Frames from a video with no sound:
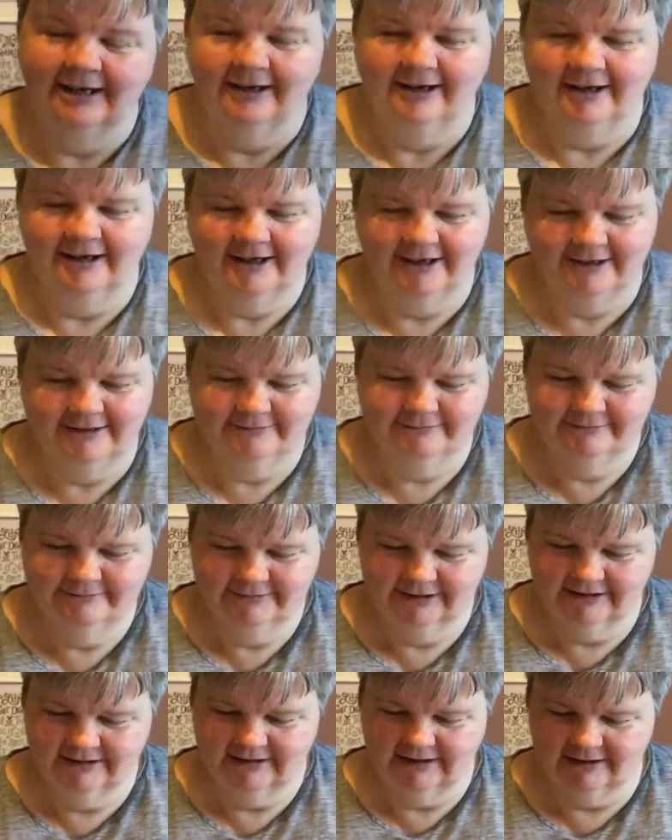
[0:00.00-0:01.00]
I
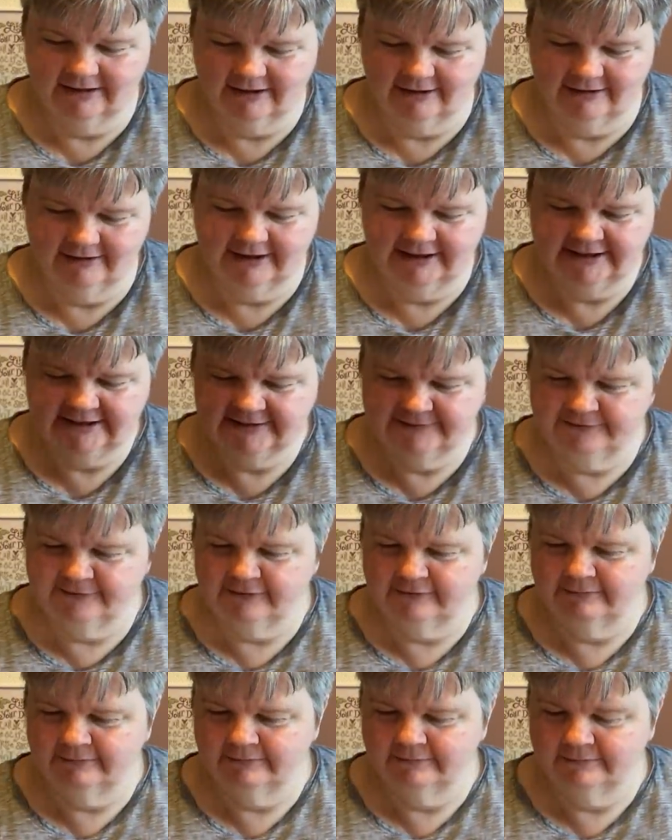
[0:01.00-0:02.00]
got this
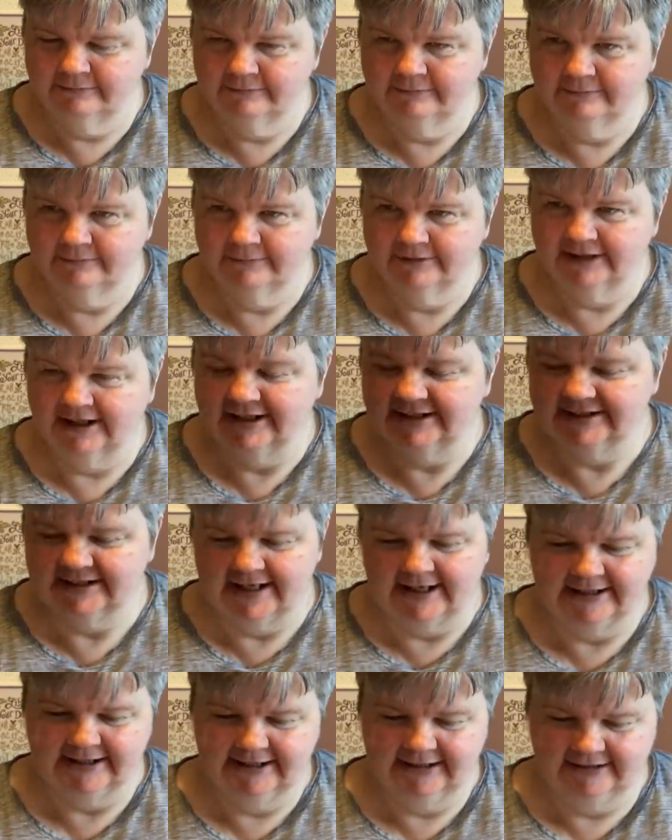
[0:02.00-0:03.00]
from
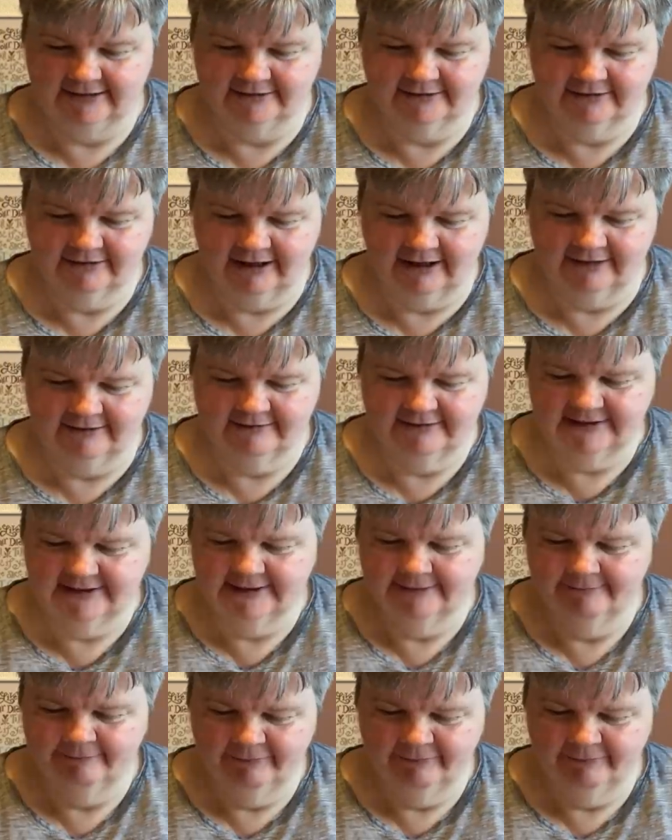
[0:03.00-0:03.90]
Lakeside Needlecrafts.